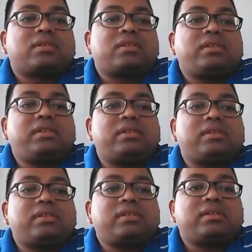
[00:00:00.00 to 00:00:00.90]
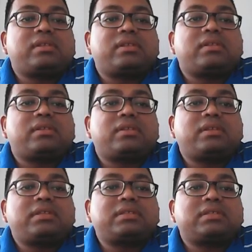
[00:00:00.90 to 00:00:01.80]
E
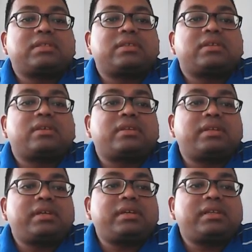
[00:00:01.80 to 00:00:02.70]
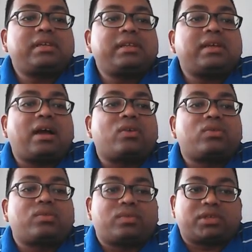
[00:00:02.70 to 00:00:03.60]
is radially
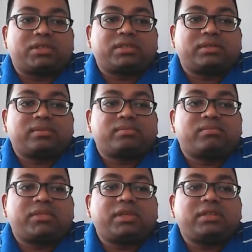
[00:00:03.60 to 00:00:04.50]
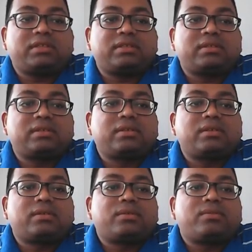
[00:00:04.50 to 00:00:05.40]
outwards. Yes,
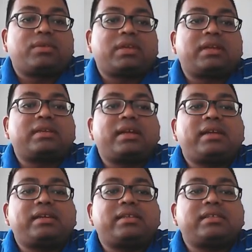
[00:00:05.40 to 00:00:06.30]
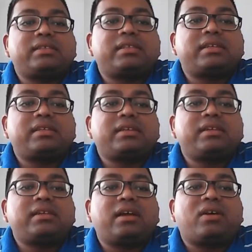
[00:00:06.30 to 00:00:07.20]
we can write it is
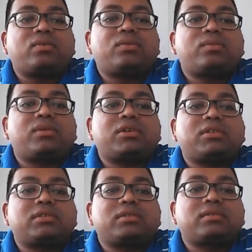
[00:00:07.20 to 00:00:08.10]
radially outwards.